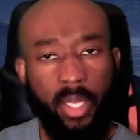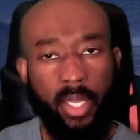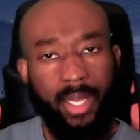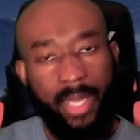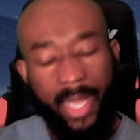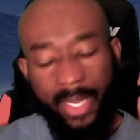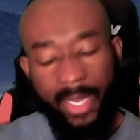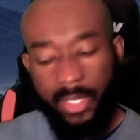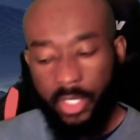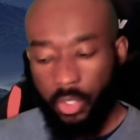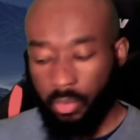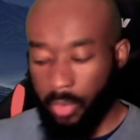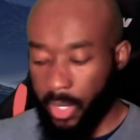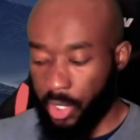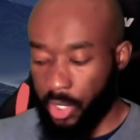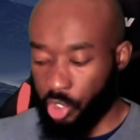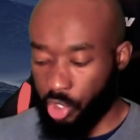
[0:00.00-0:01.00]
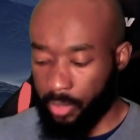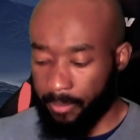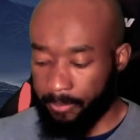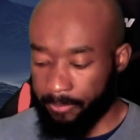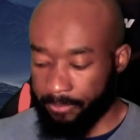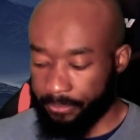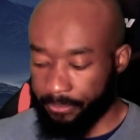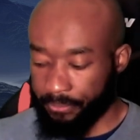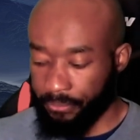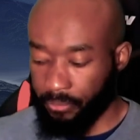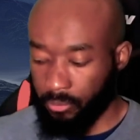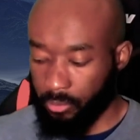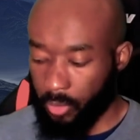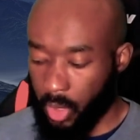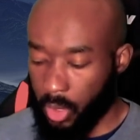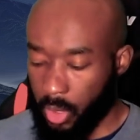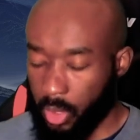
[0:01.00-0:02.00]
at his creation,
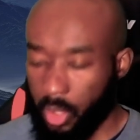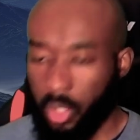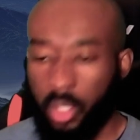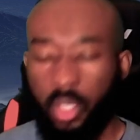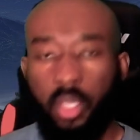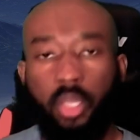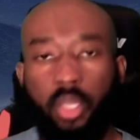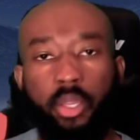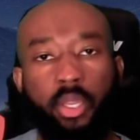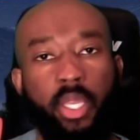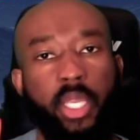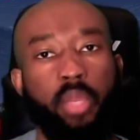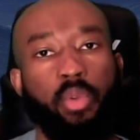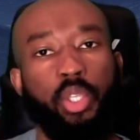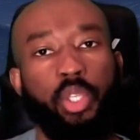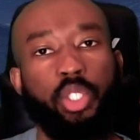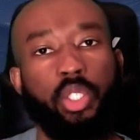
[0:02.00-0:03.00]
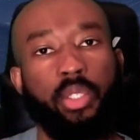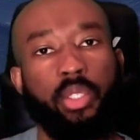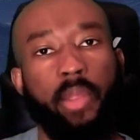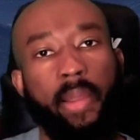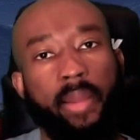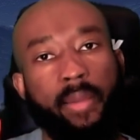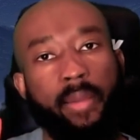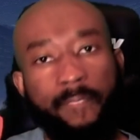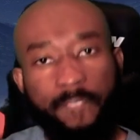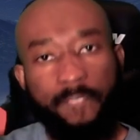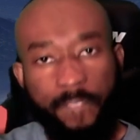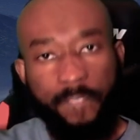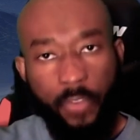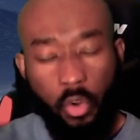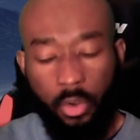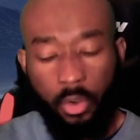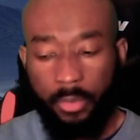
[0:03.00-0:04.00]
he was
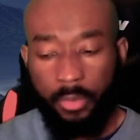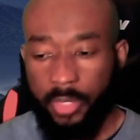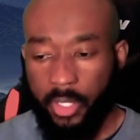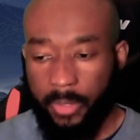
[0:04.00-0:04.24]
formed